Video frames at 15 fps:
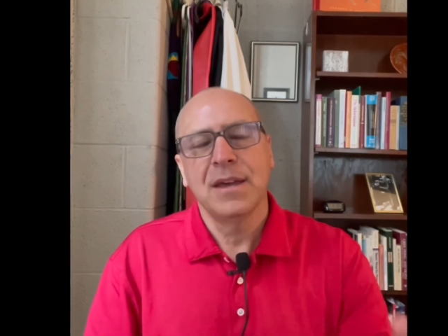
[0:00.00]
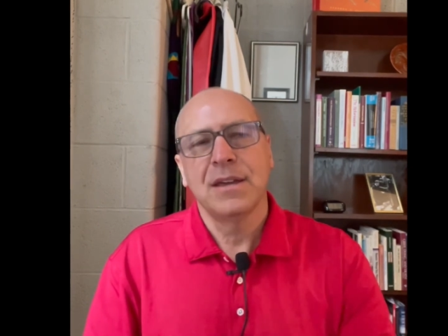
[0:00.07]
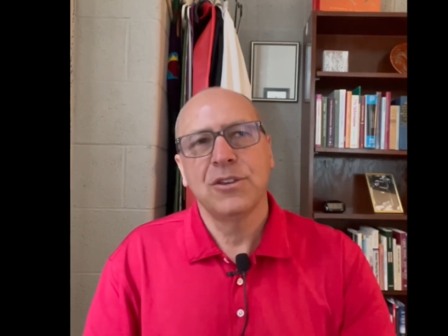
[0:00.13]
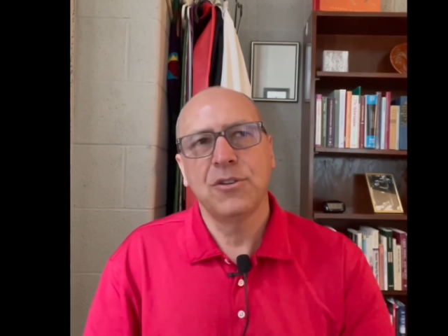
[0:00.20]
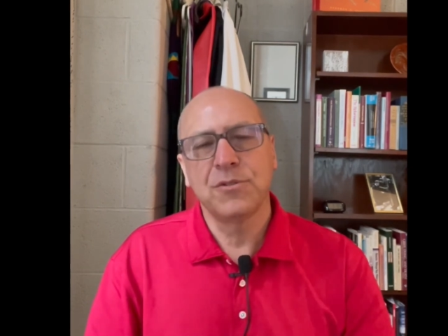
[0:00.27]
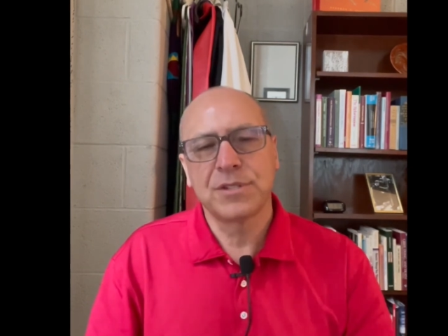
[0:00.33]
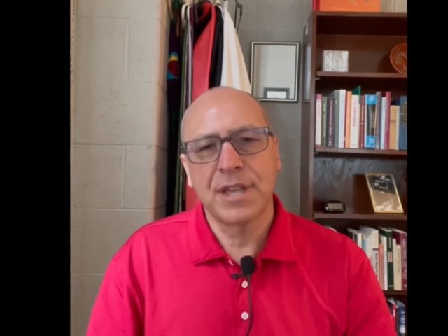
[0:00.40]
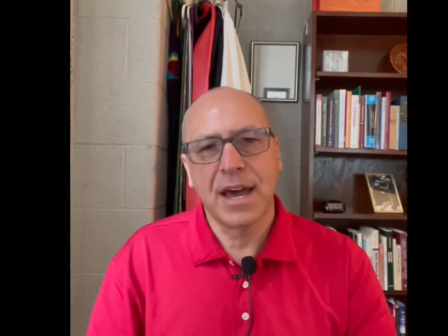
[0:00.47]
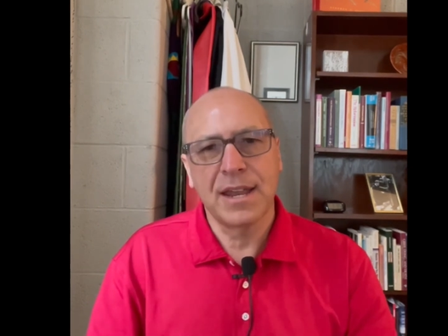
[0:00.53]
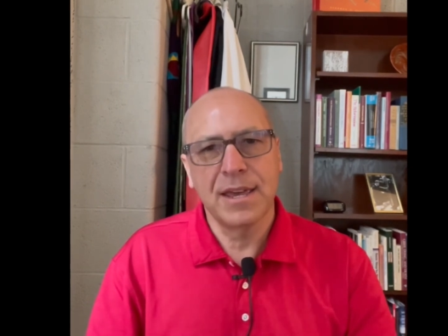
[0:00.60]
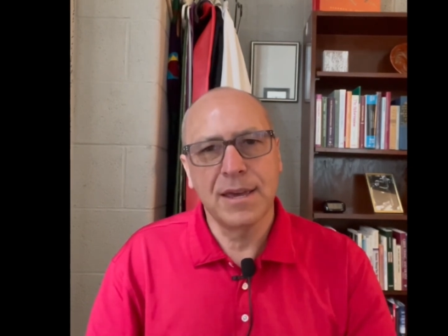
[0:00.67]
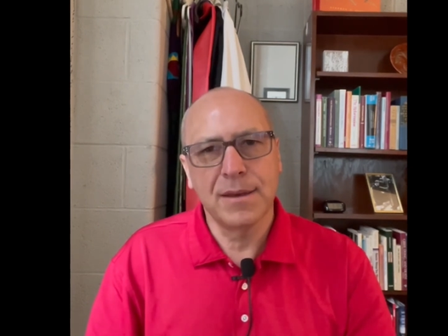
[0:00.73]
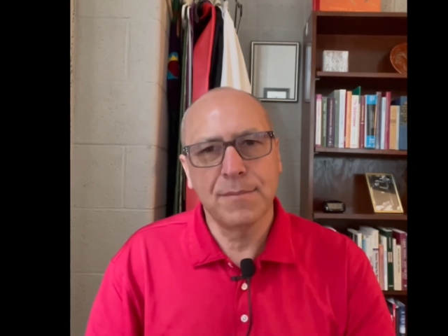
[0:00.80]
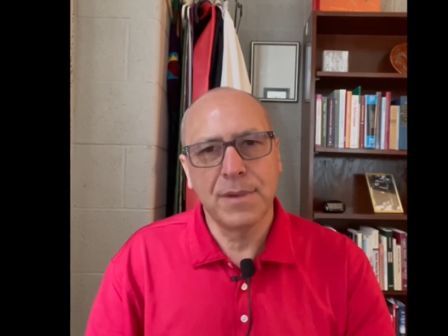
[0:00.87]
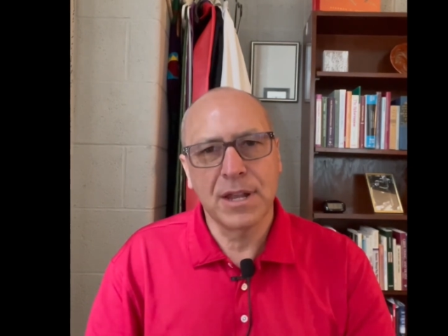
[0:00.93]
used that
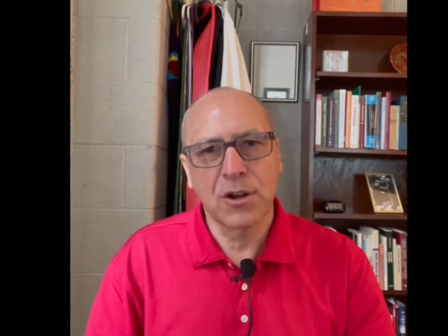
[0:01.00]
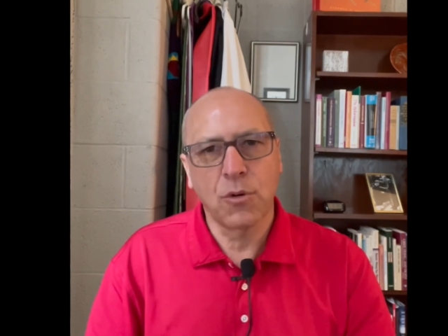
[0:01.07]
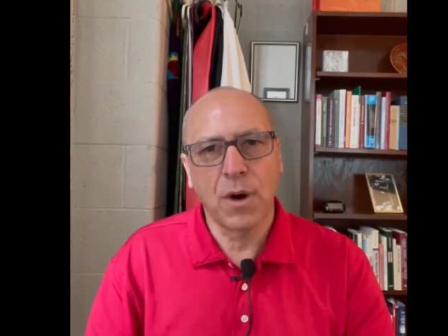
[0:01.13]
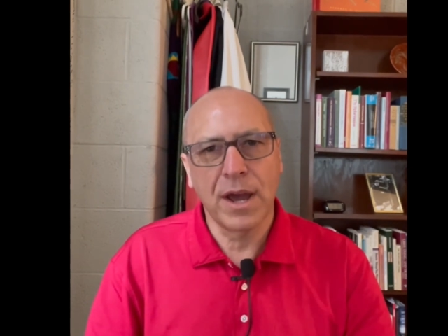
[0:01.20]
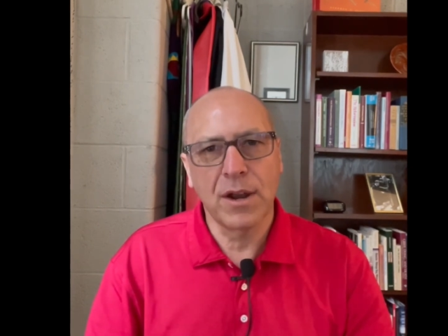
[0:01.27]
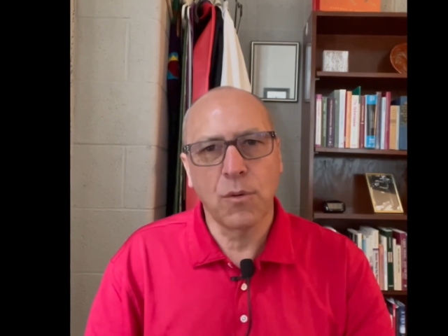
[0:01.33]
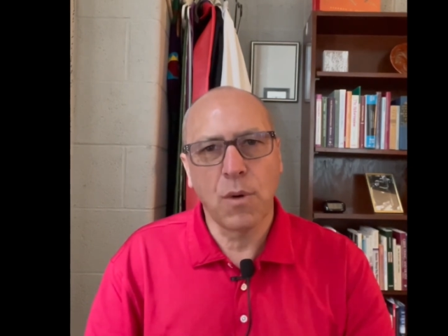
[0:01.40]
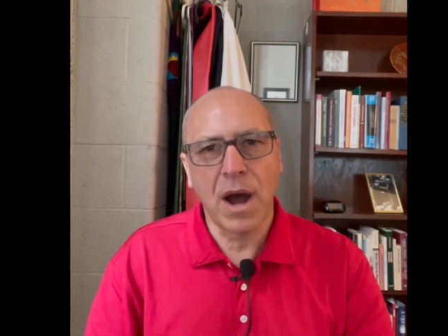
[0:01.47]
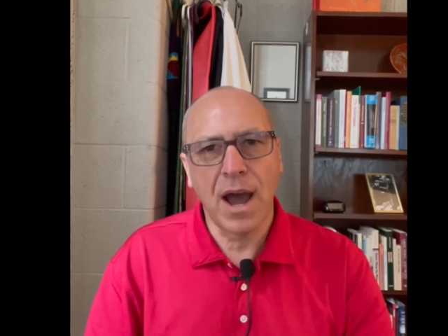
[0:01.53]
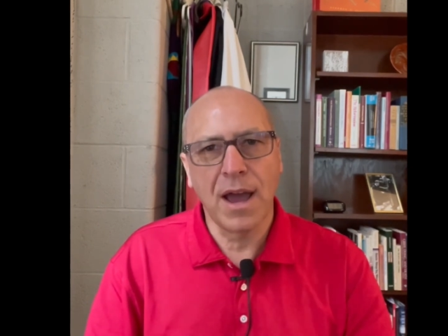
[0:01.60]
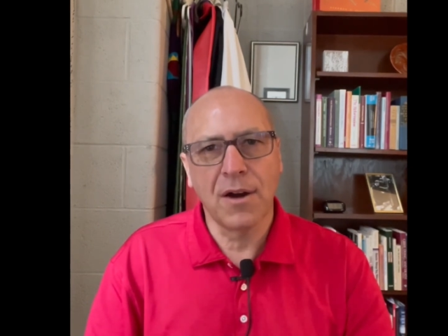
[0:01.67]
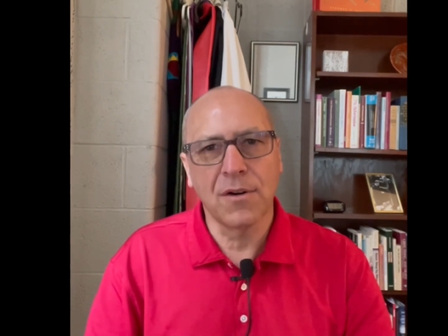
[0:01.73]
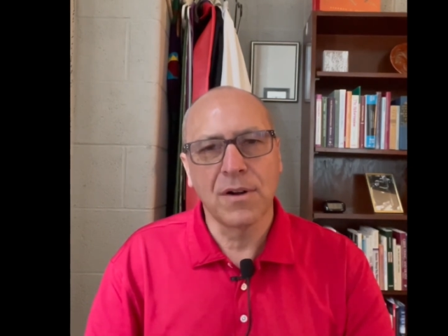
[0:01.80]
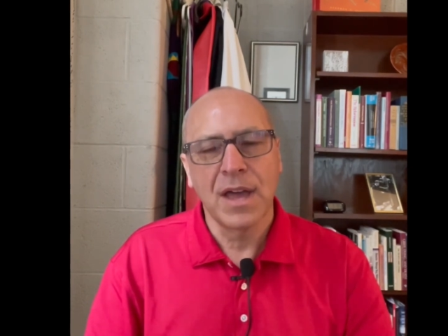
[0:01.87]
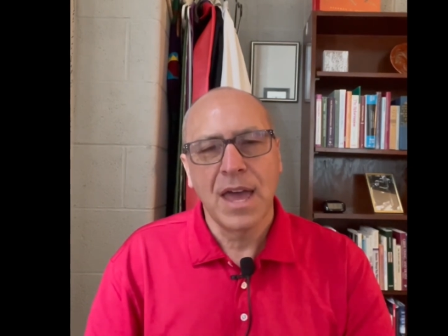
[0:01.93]
hymn in quite a
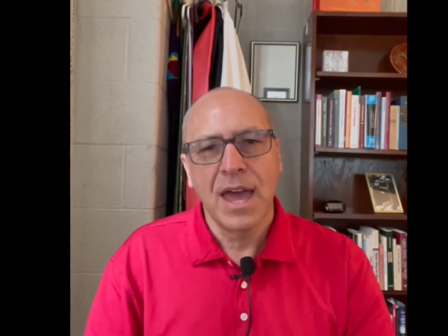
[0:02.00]
while.